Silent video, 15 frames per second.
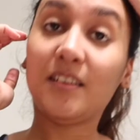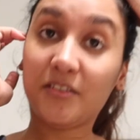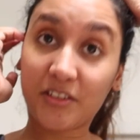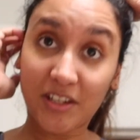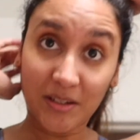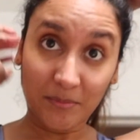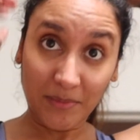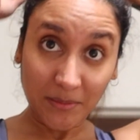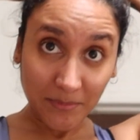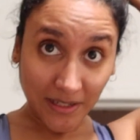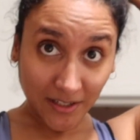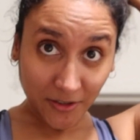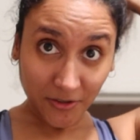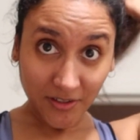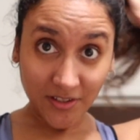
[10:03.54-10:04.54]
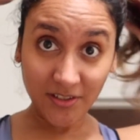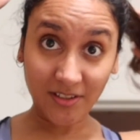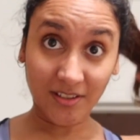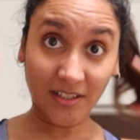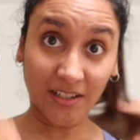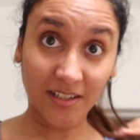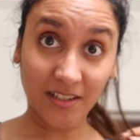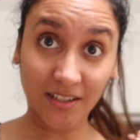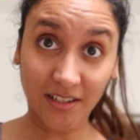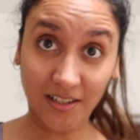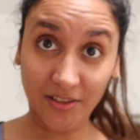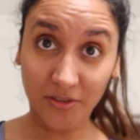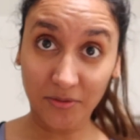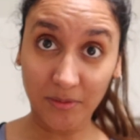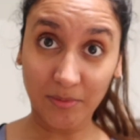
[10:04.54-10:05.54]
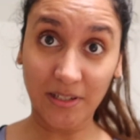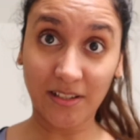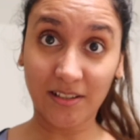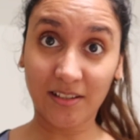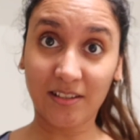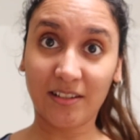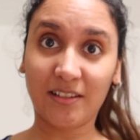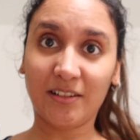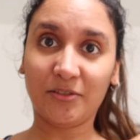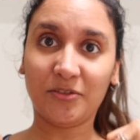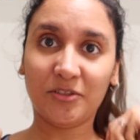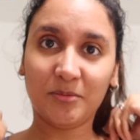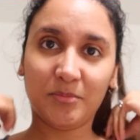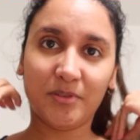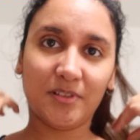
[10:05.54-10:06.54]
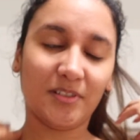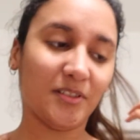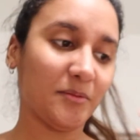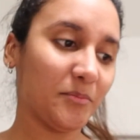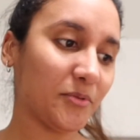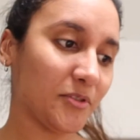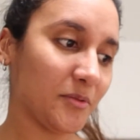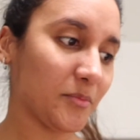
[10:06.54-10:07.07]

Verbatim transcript: Okay, my battery just died and I had to replace it and I also put a sports